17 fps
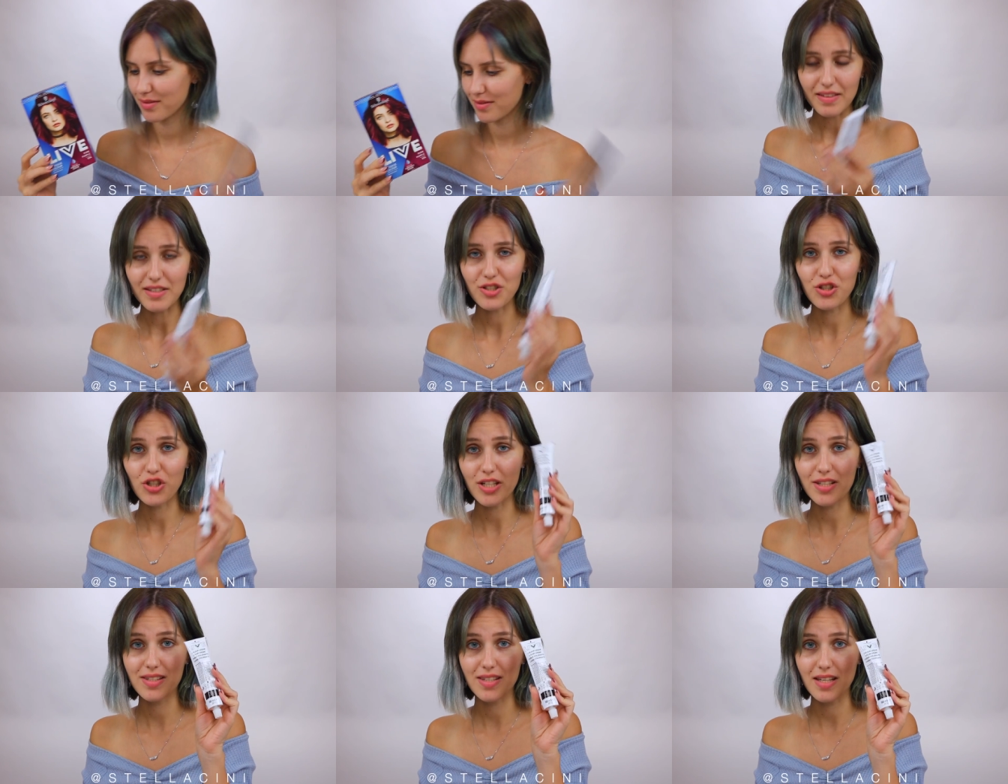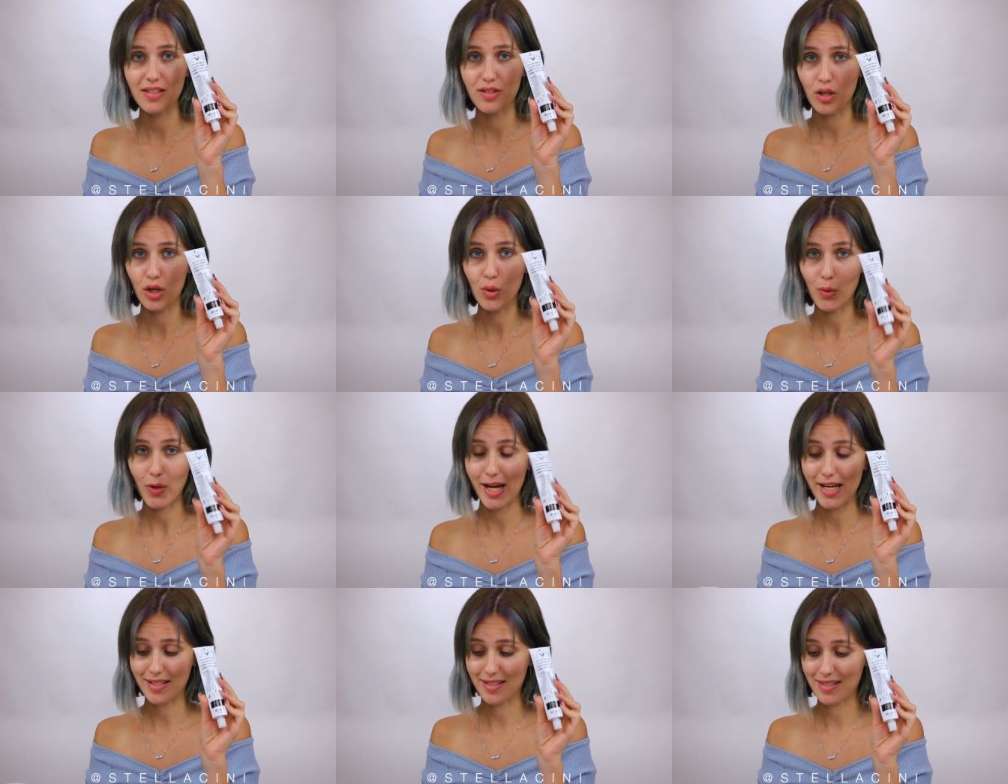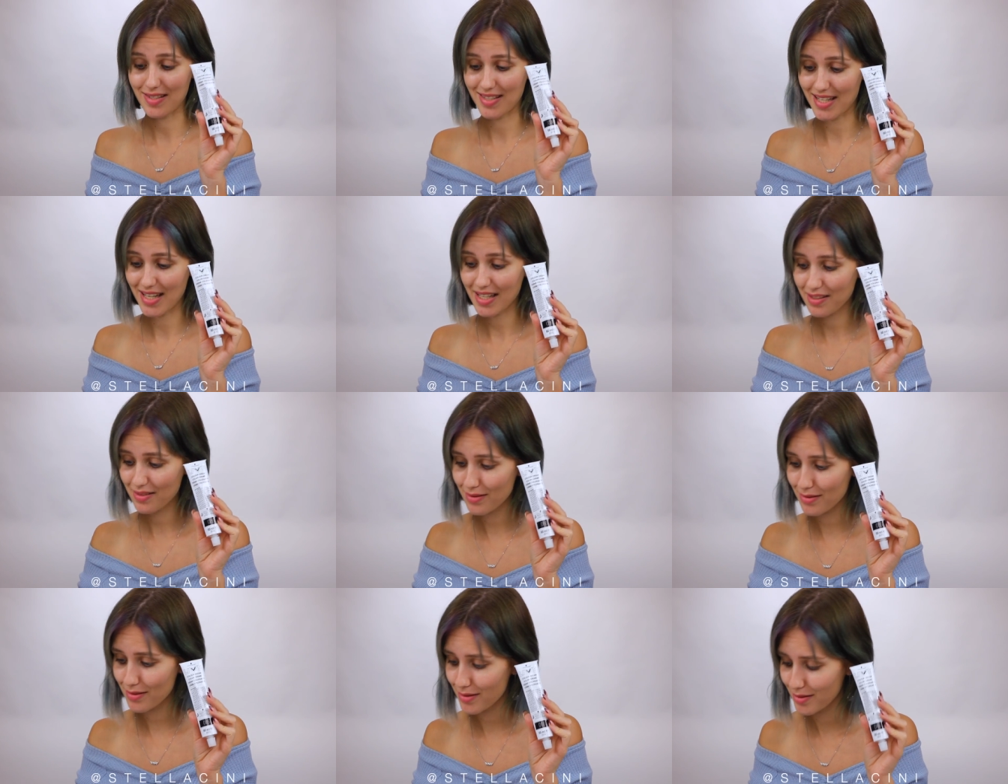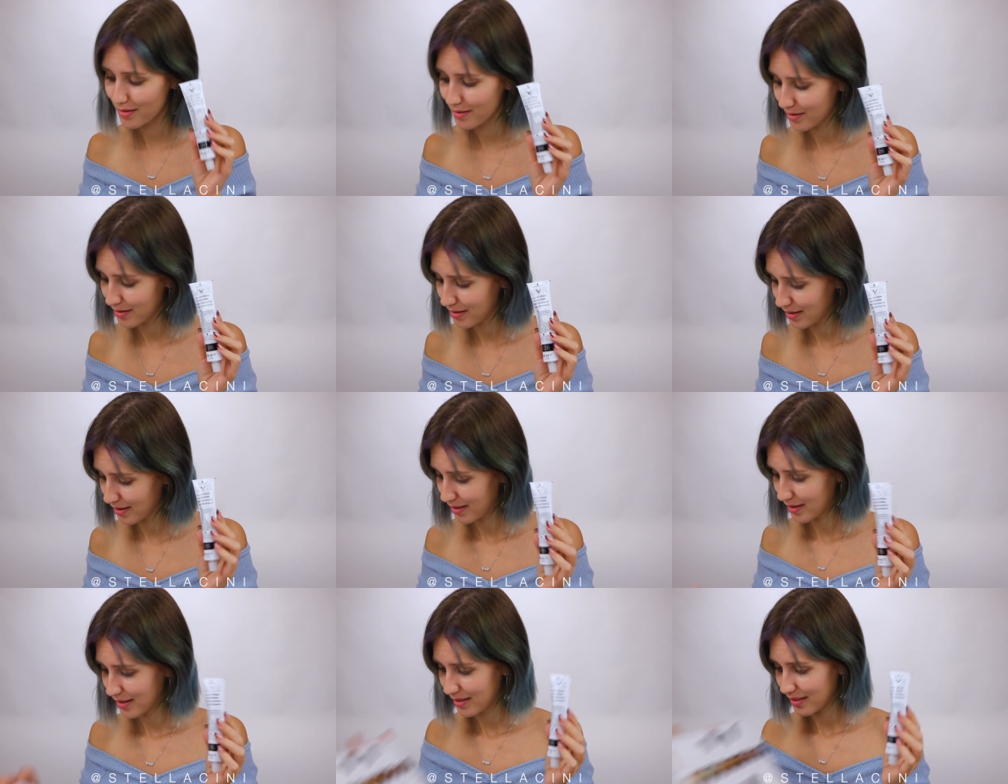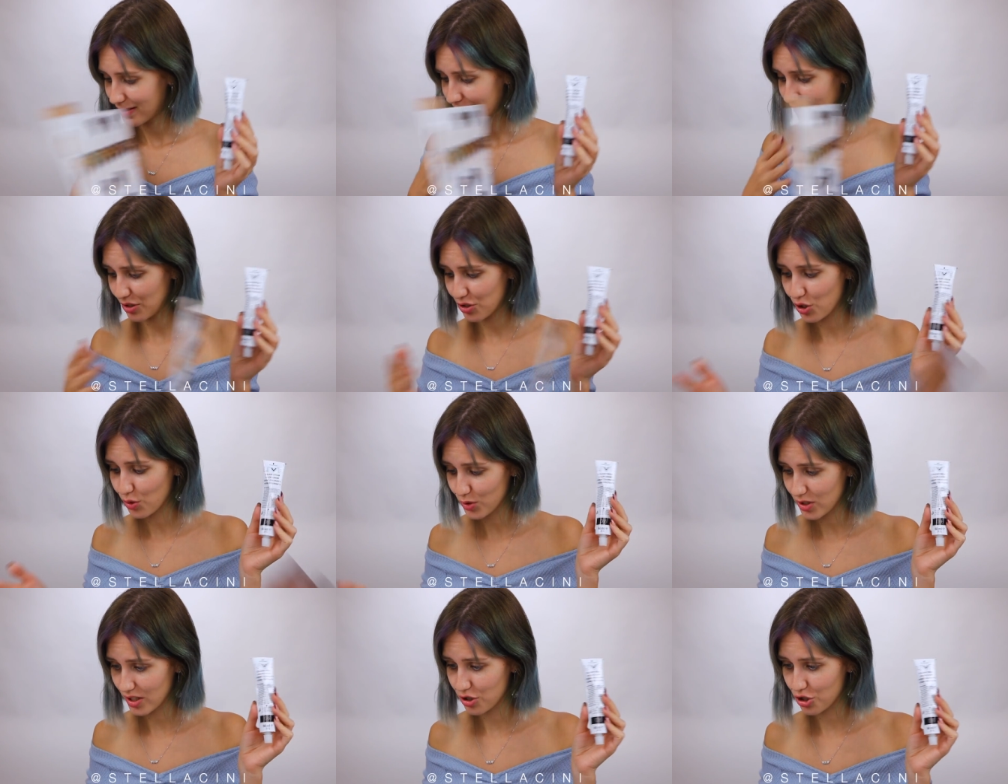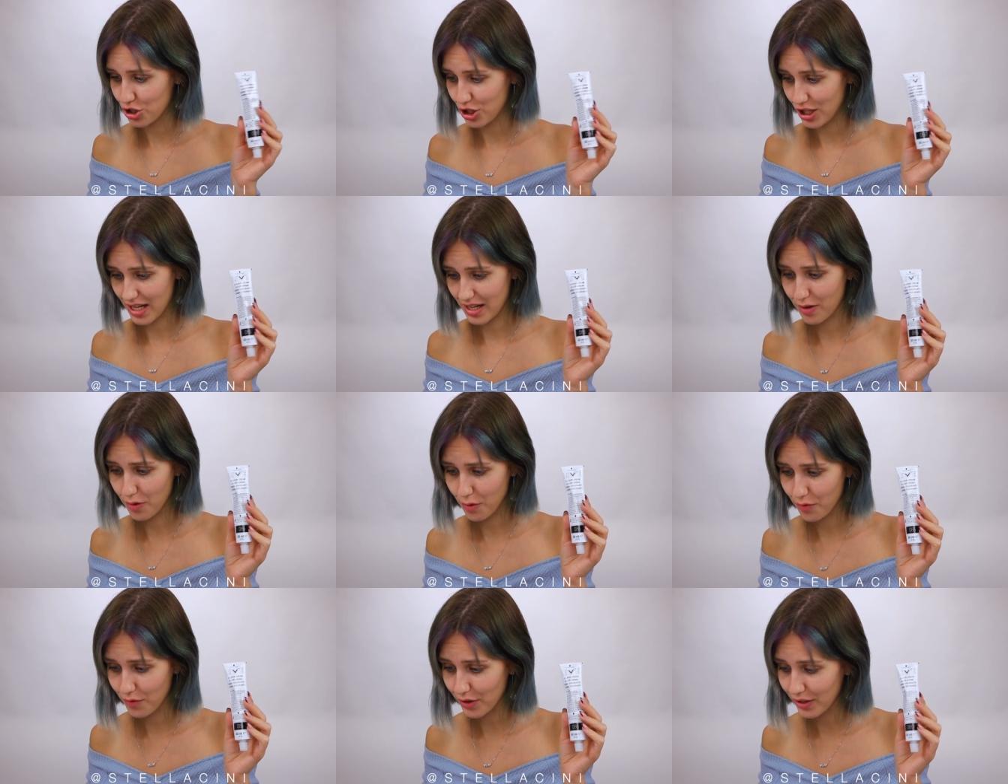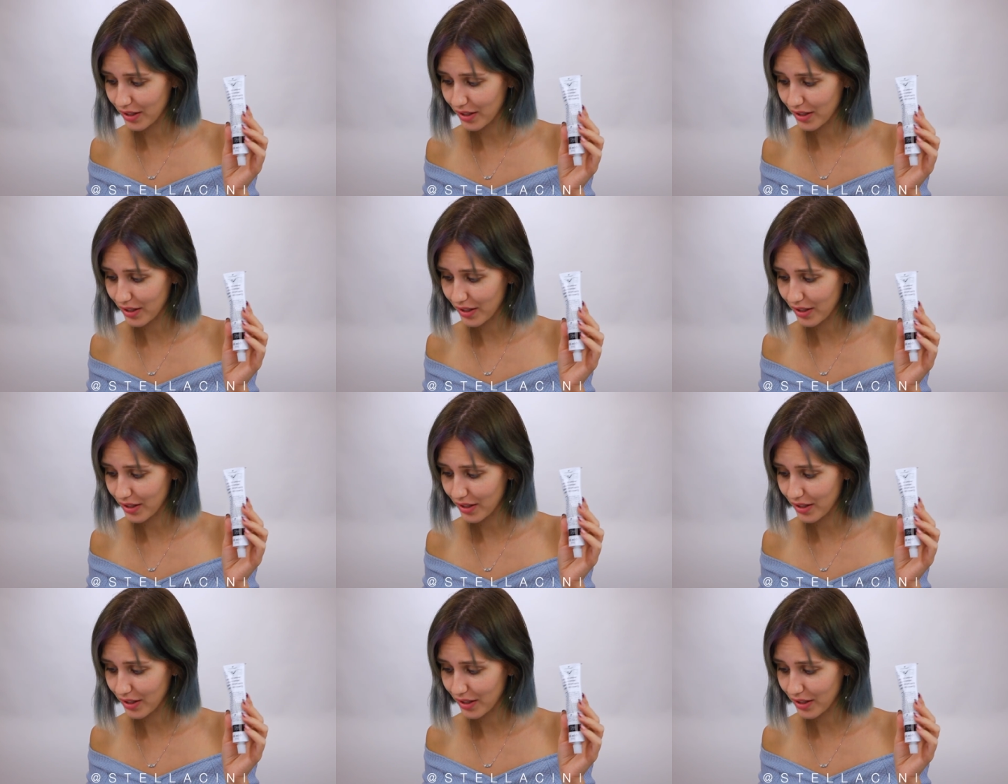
This just says 086. There's no such thing over